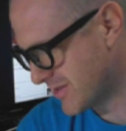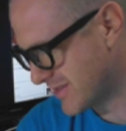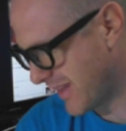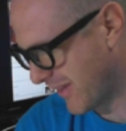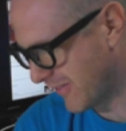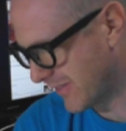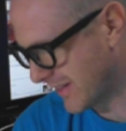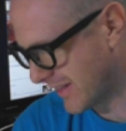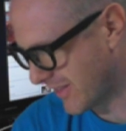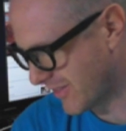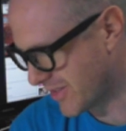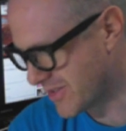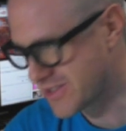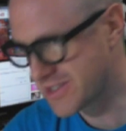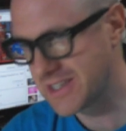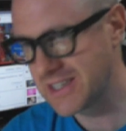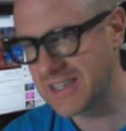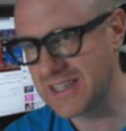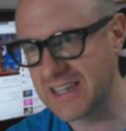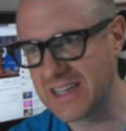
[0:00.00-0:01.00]
definitely on the
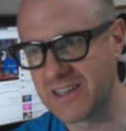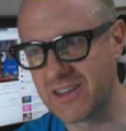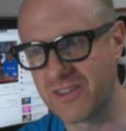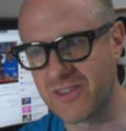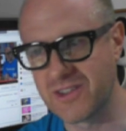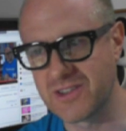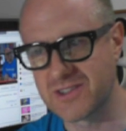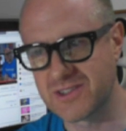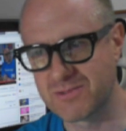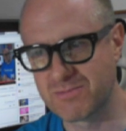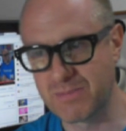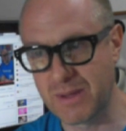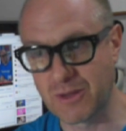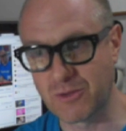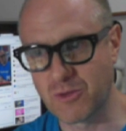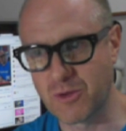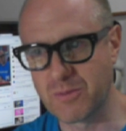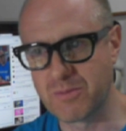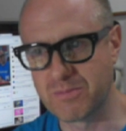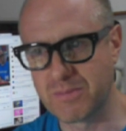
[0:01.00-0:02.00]
skinny end of the
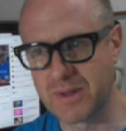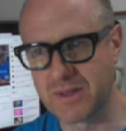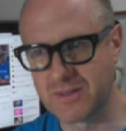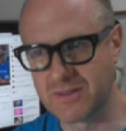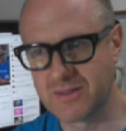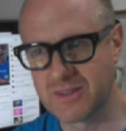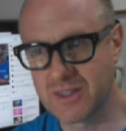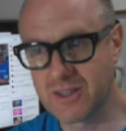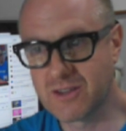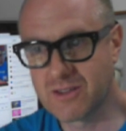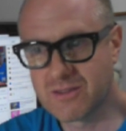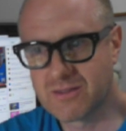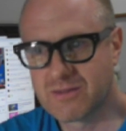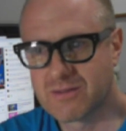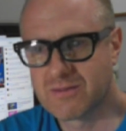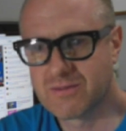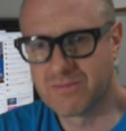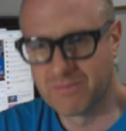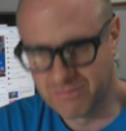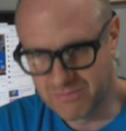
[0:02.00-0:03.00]
spectrum, but
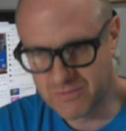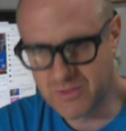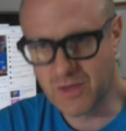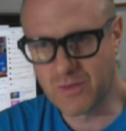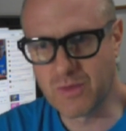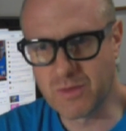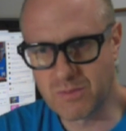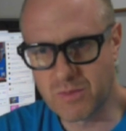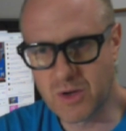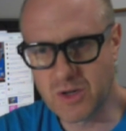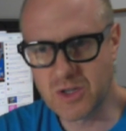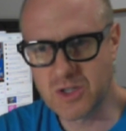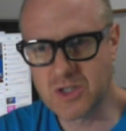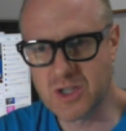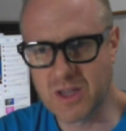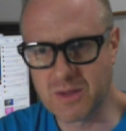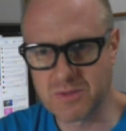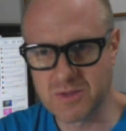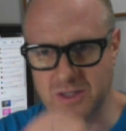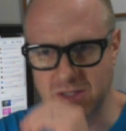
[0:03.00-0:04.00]
different body
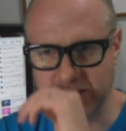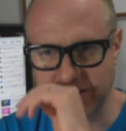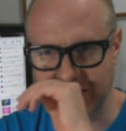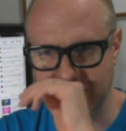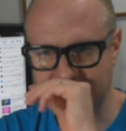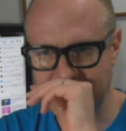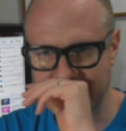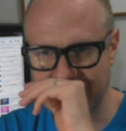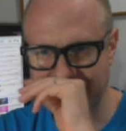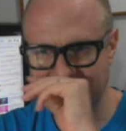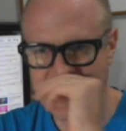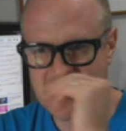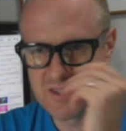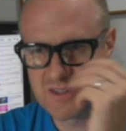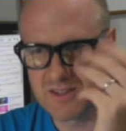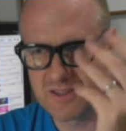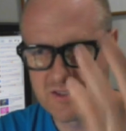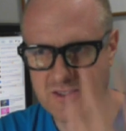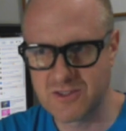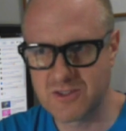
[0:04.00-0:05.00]
shapes, and
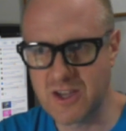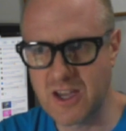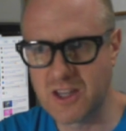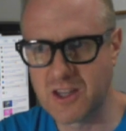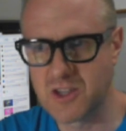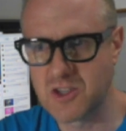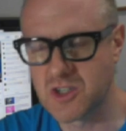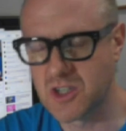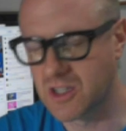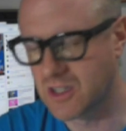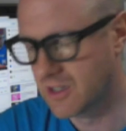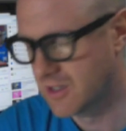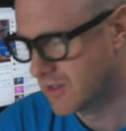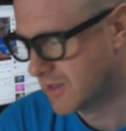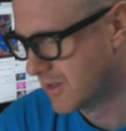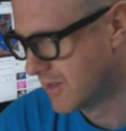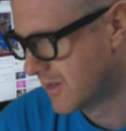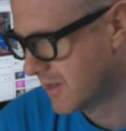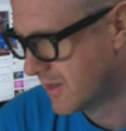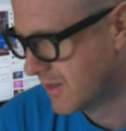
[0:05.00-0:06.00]
it's challenging.
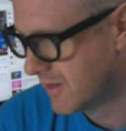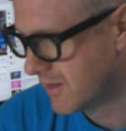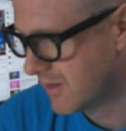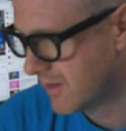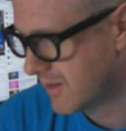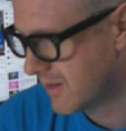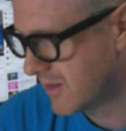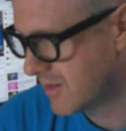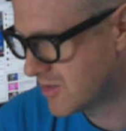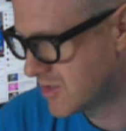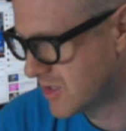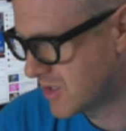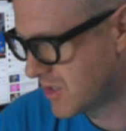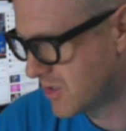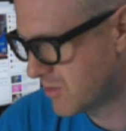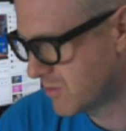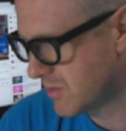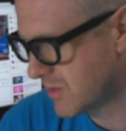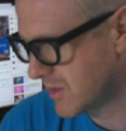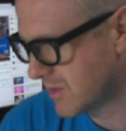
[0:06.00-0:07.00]
And she did
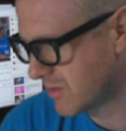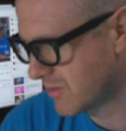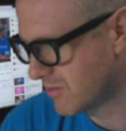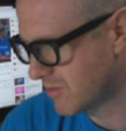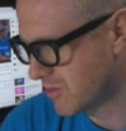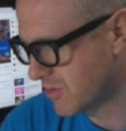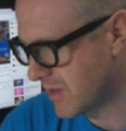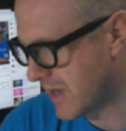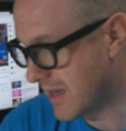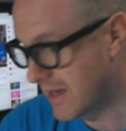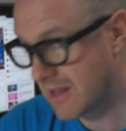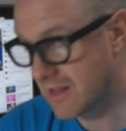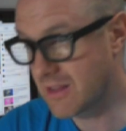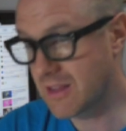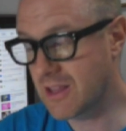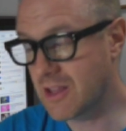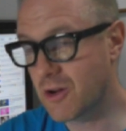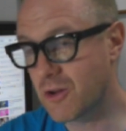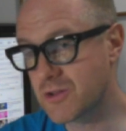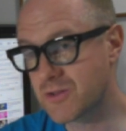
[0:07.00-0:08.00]
a really good,
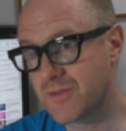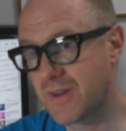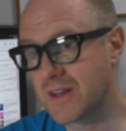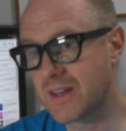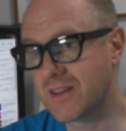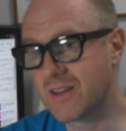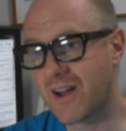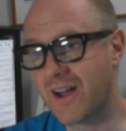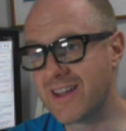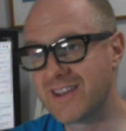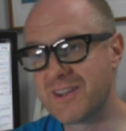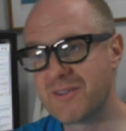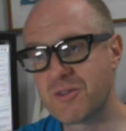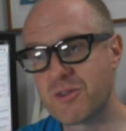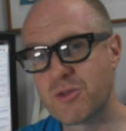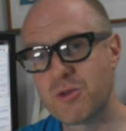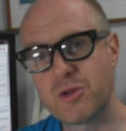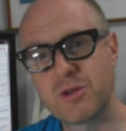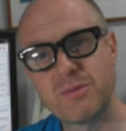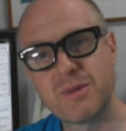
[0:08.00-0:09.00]
and it's funny, I never
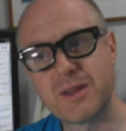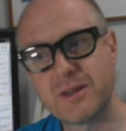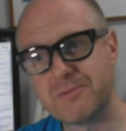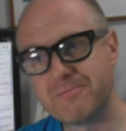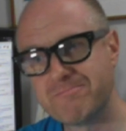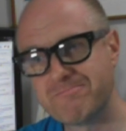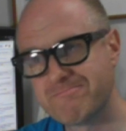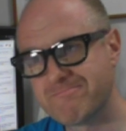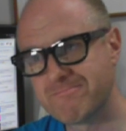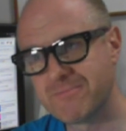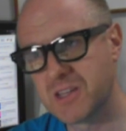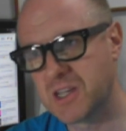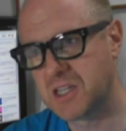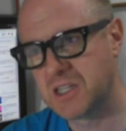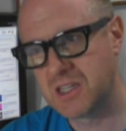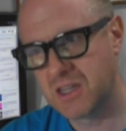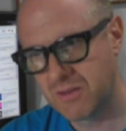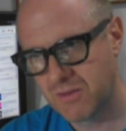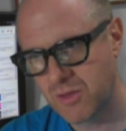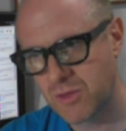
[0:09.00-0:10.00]
thought about
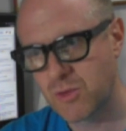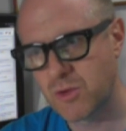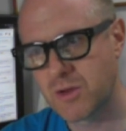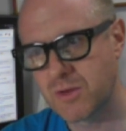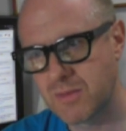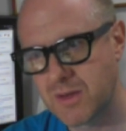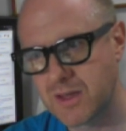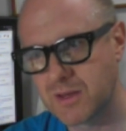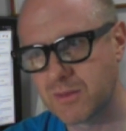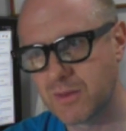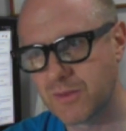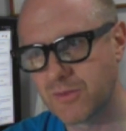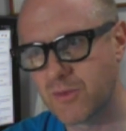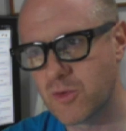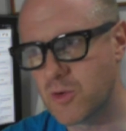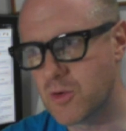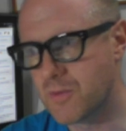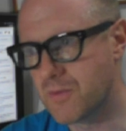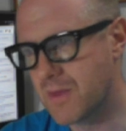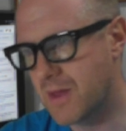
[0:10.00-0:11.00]
it
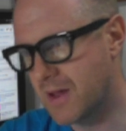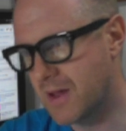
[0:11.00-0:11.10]
before.